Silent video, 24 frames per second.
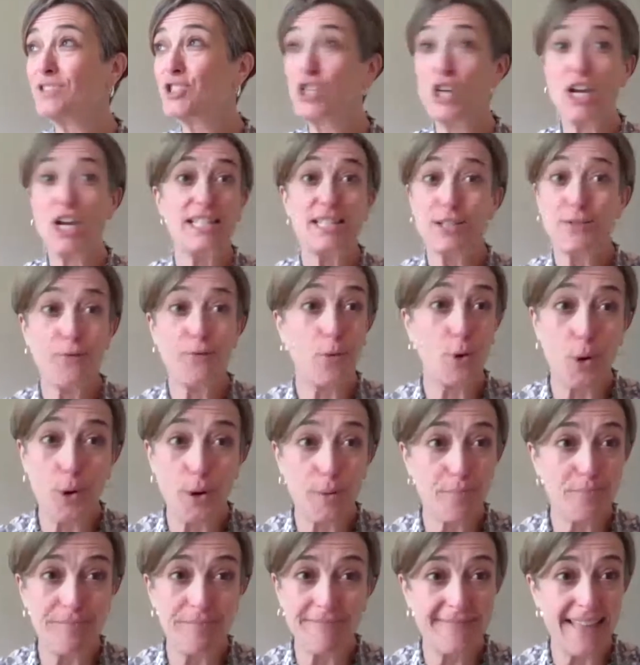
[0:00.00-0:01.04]
just
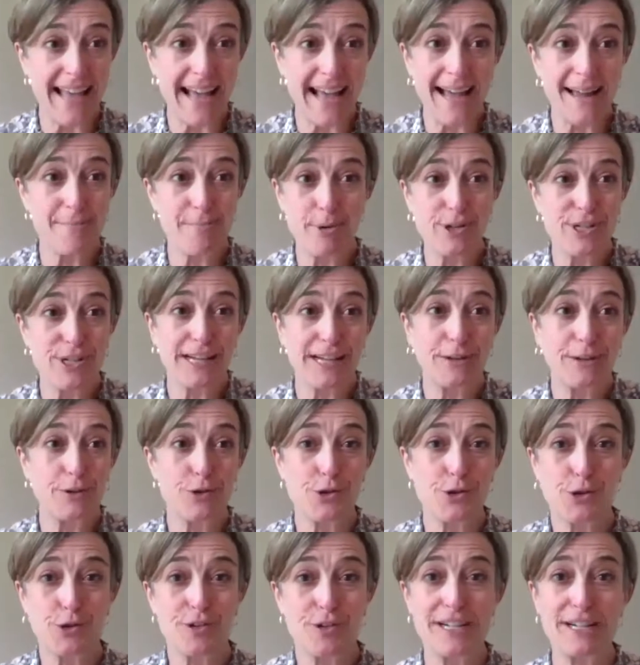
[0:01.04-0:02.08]
for that
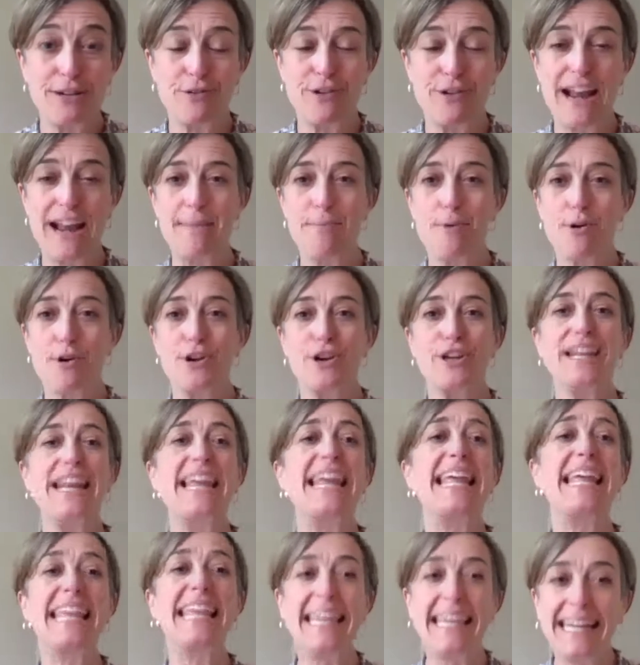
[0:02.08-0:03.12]
particular street or neighborhood.
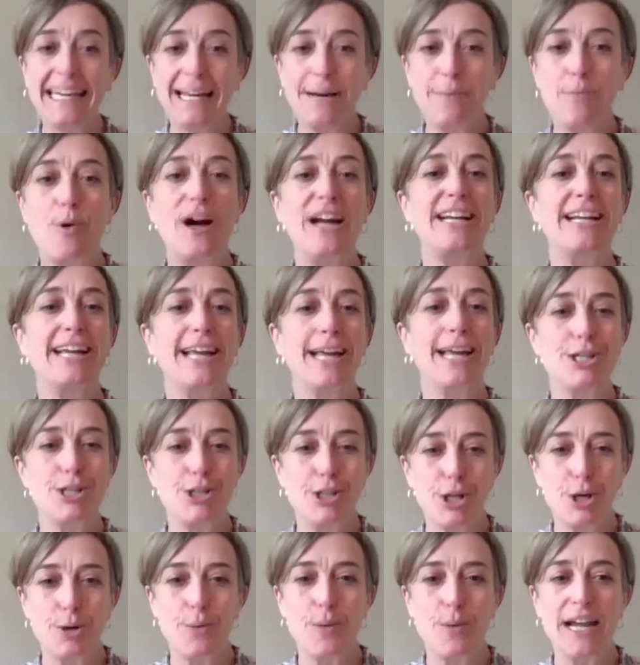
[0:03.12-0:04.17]
Anyone can
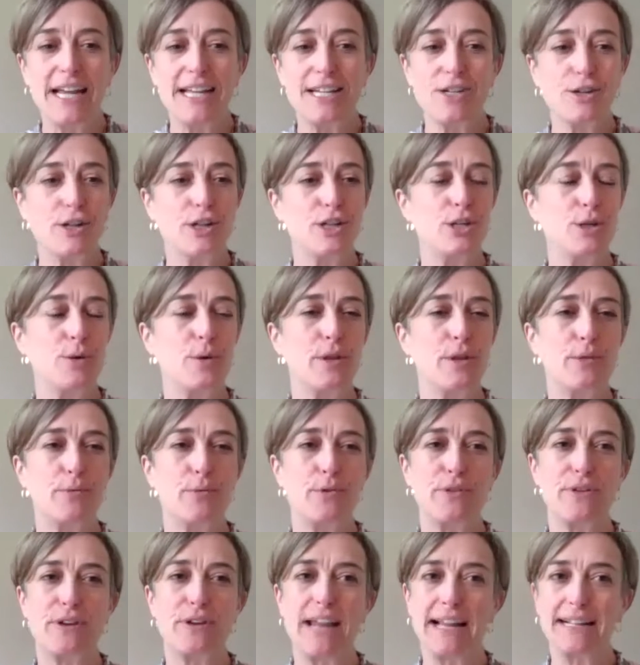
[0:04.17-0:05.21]
do it. You can do it
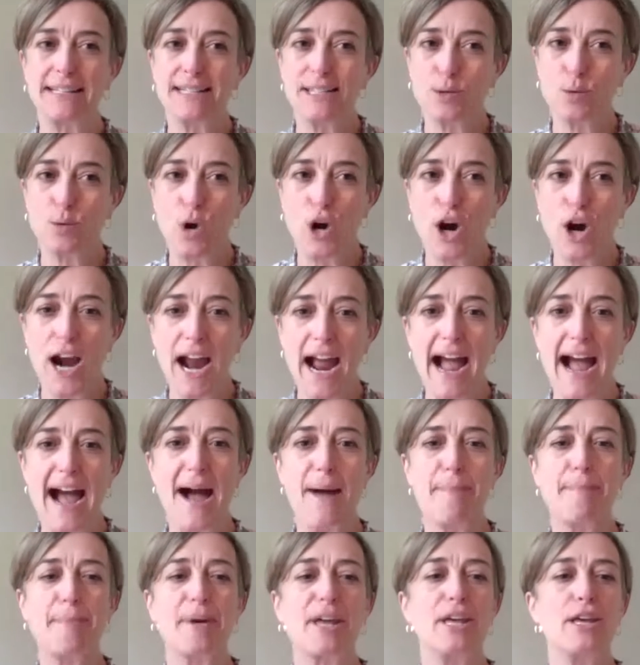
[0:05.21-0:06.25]
through the Nextdoor
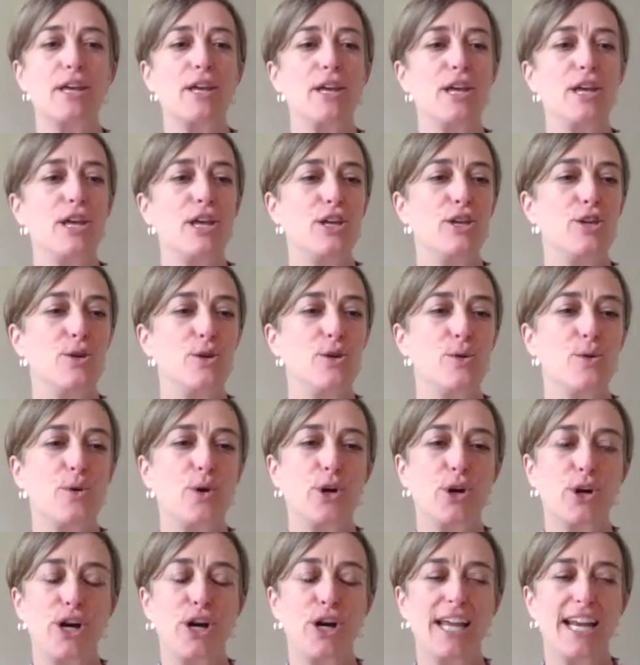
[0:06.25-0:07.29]
app. You
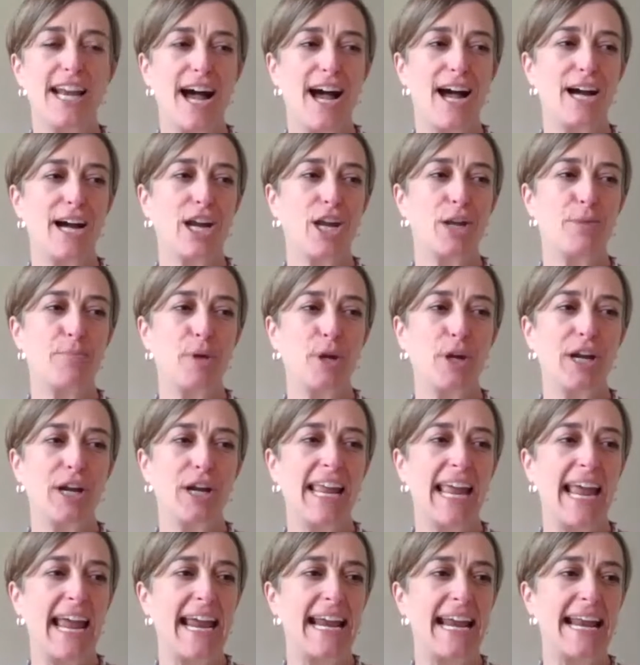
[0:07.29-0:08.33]
could
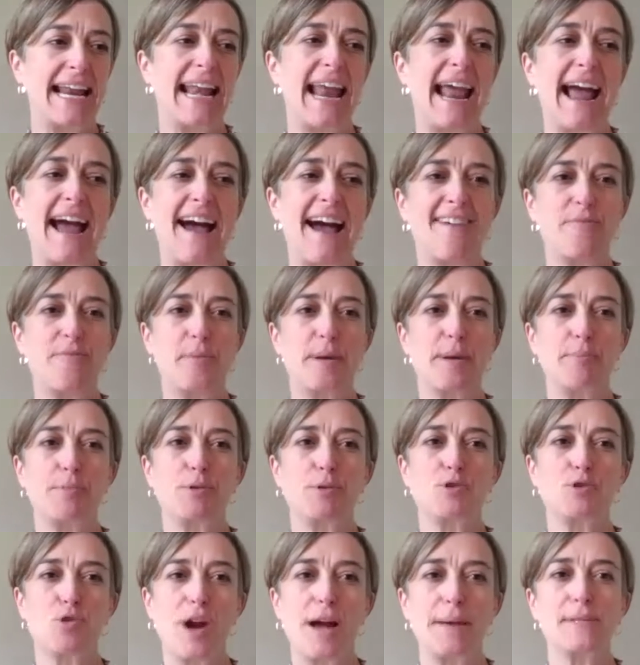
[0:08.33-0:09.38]
communicate and have
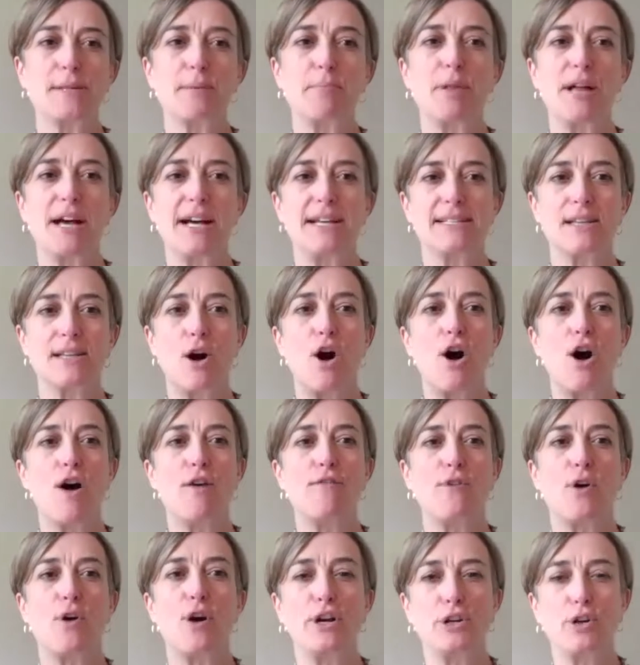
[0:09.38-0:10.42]
people drop supplies
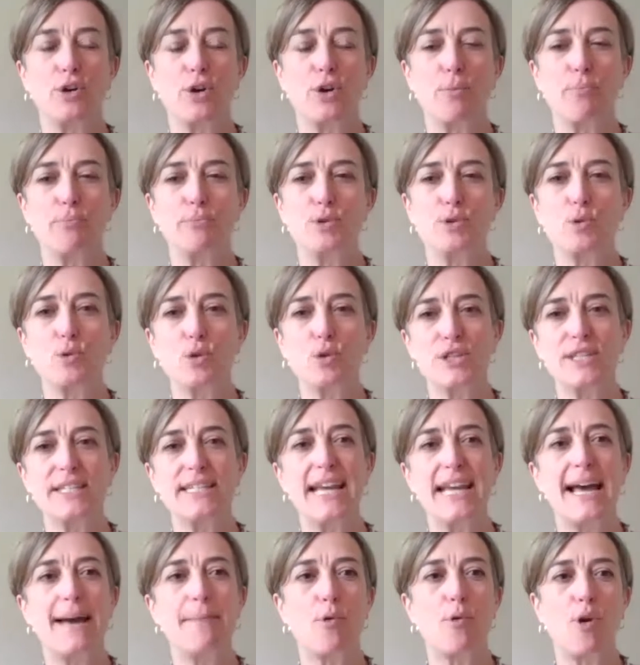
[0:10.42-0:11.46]
off on your
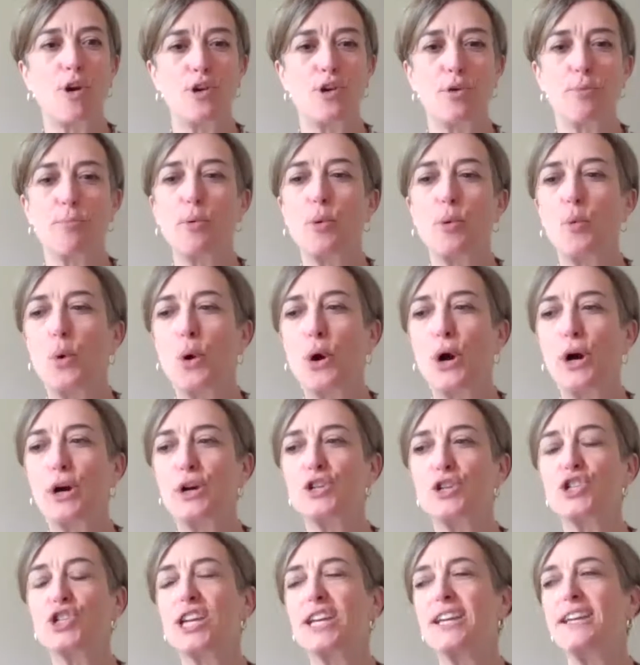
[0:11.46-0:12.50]
doorstep or on your
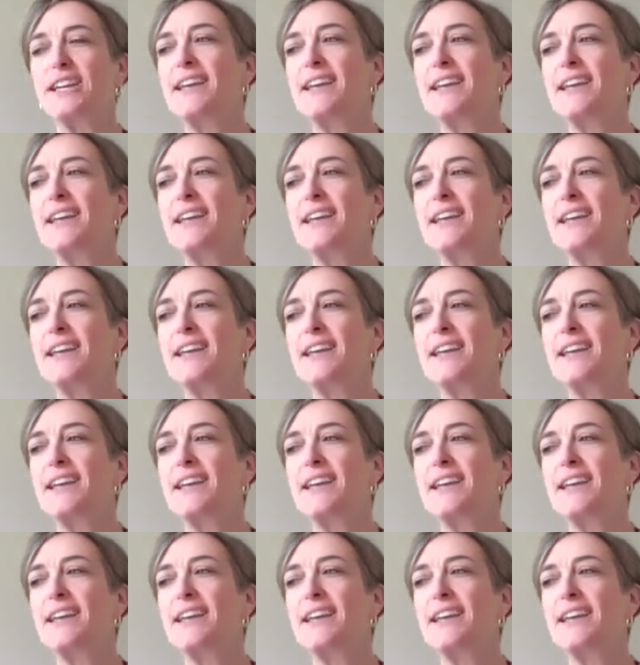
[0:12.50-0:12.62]
porch.